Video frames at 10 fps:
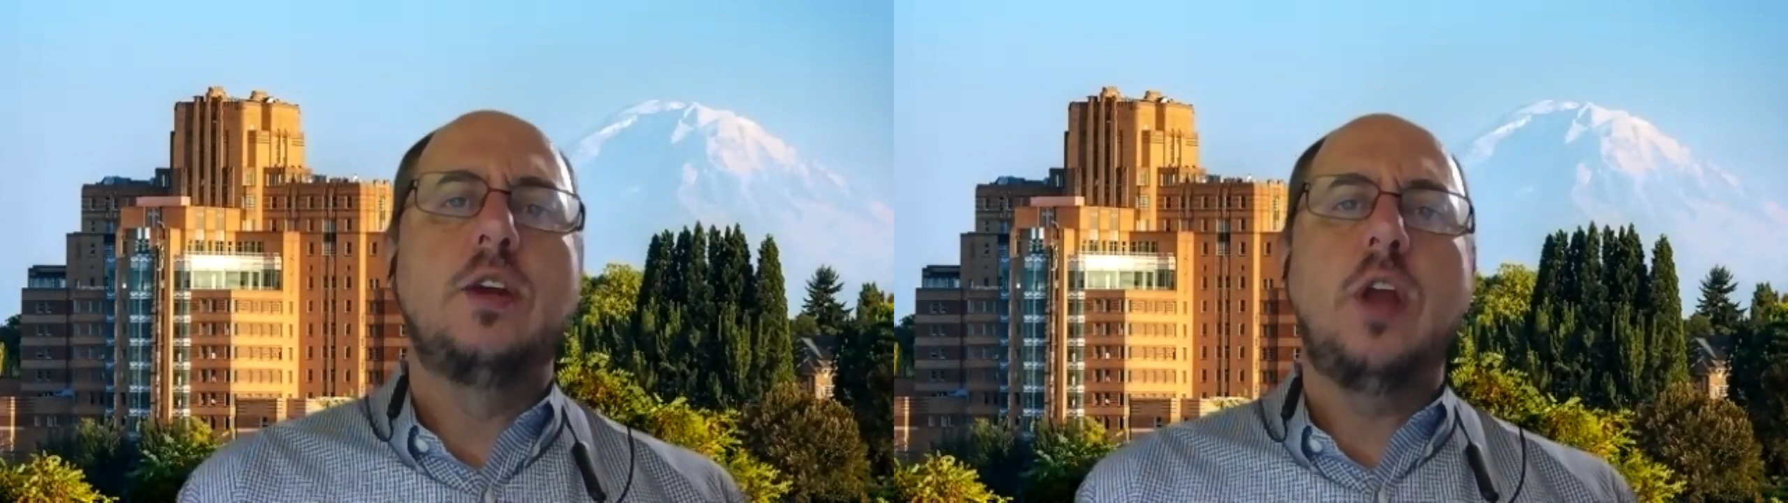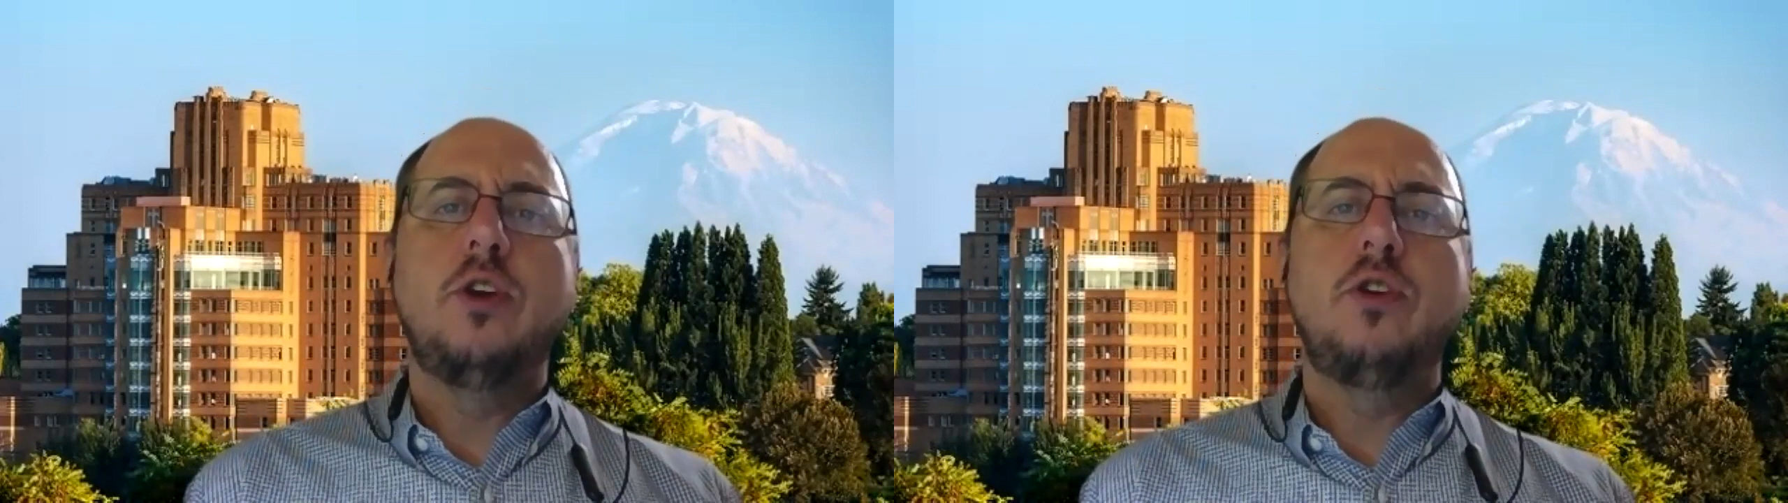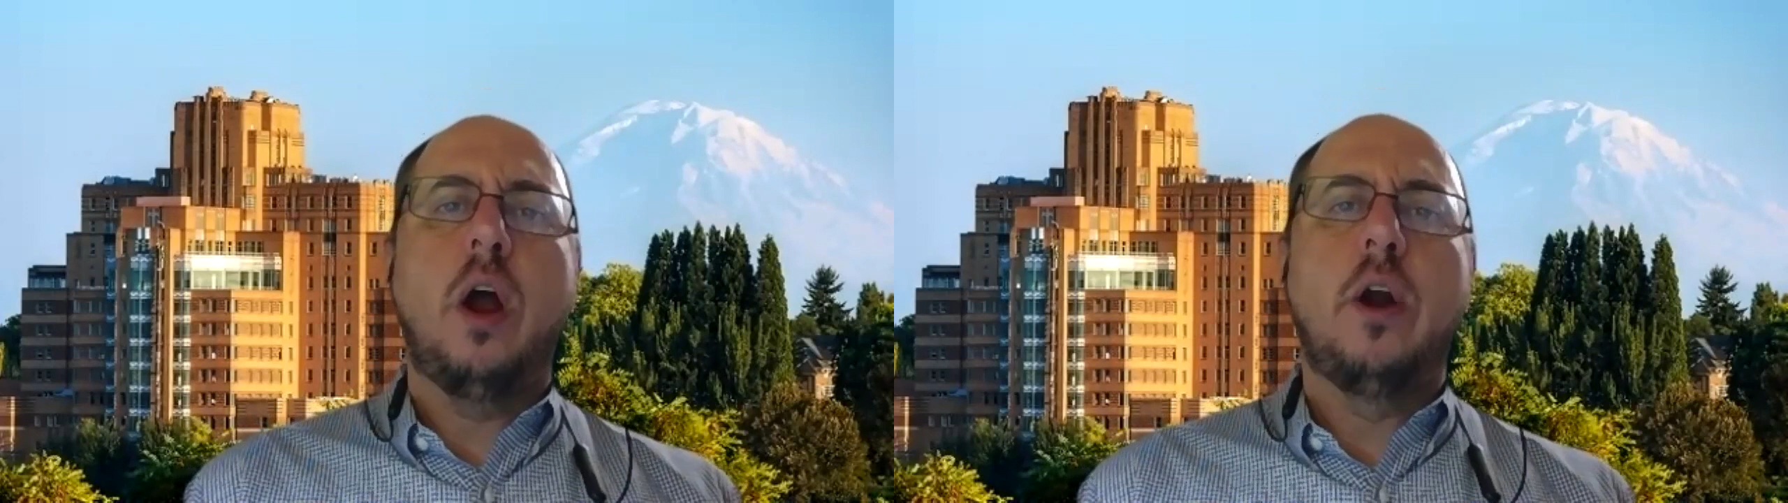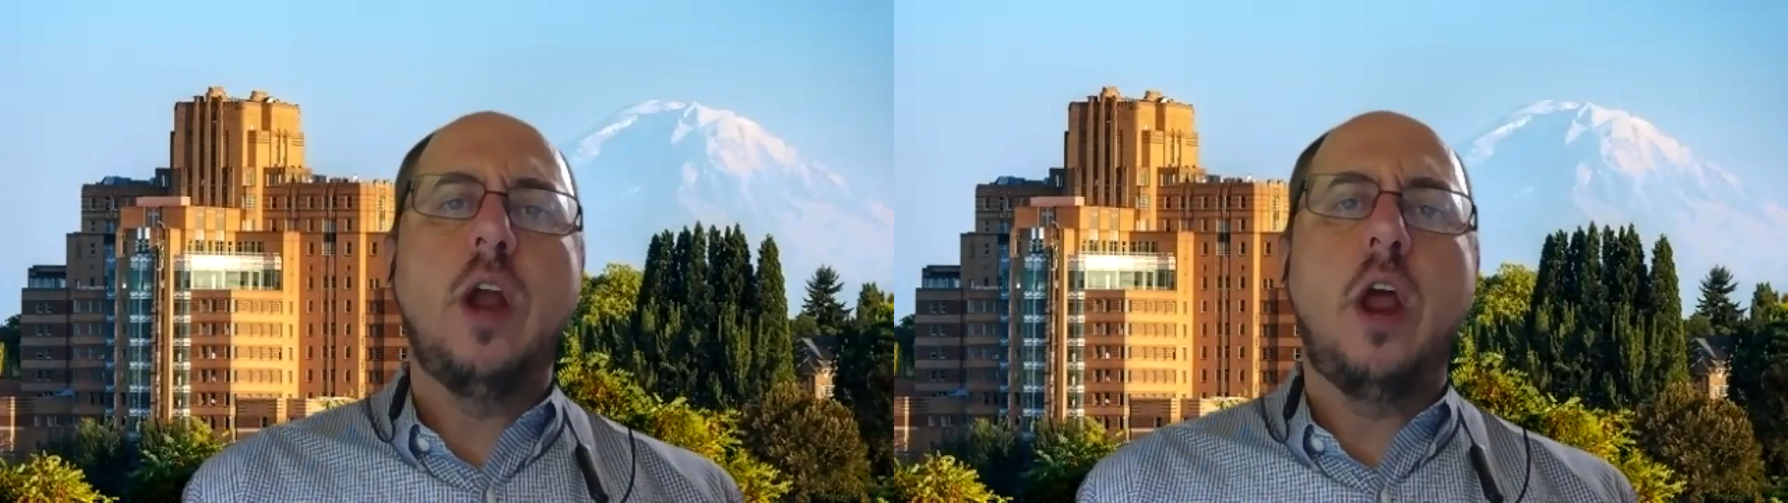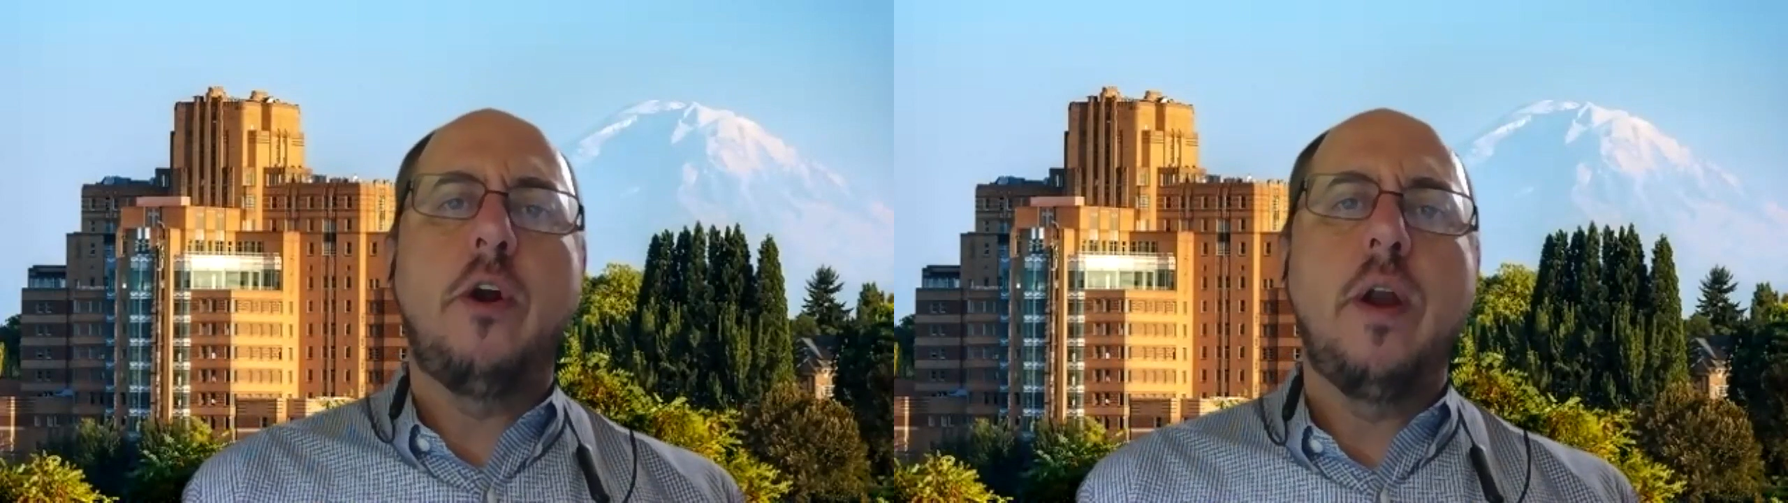and
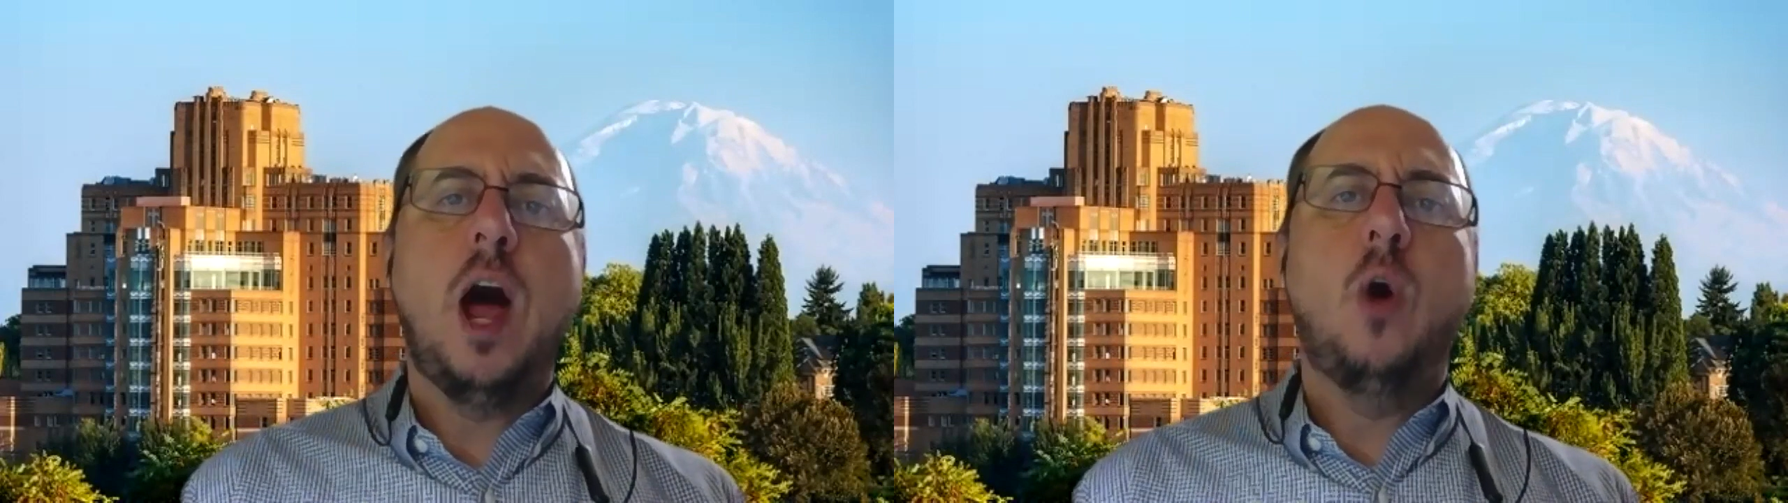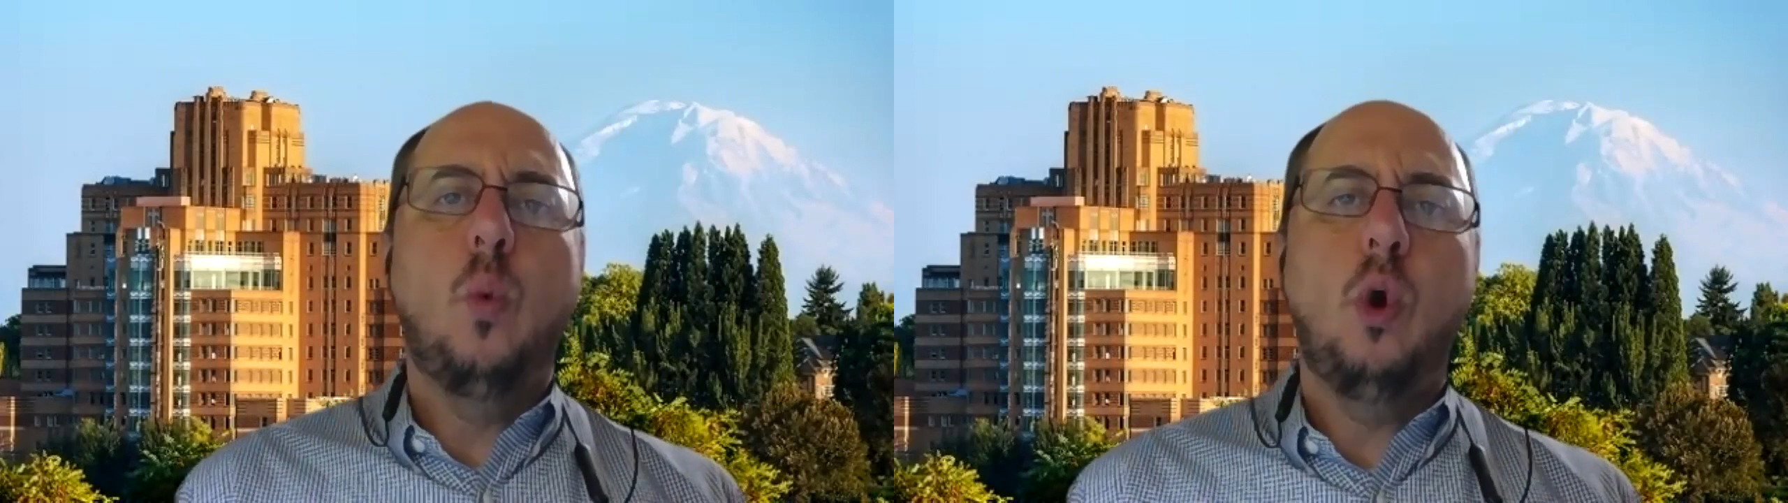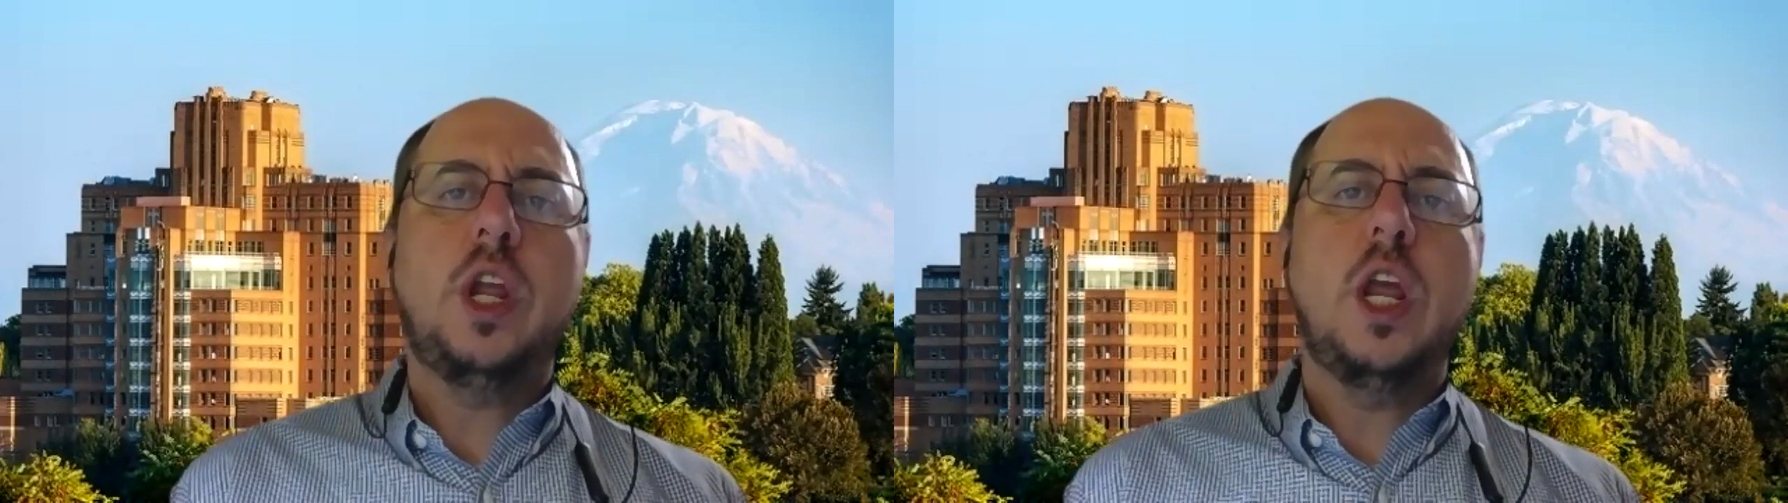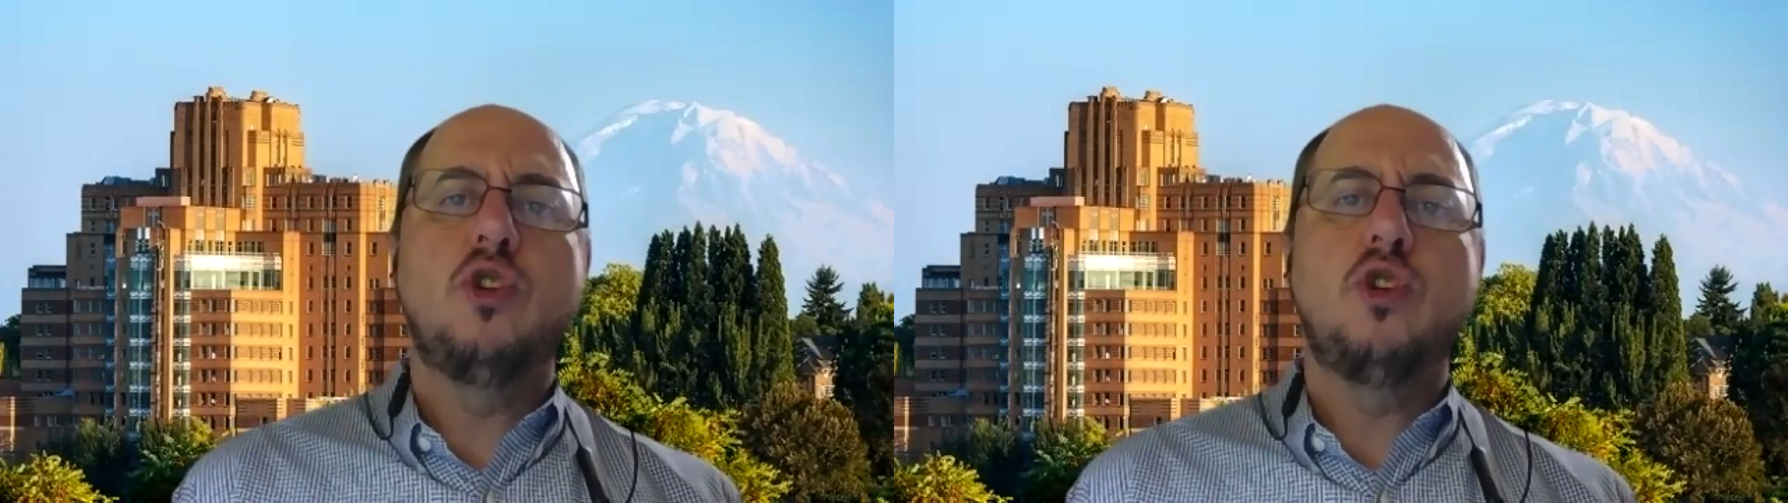are not working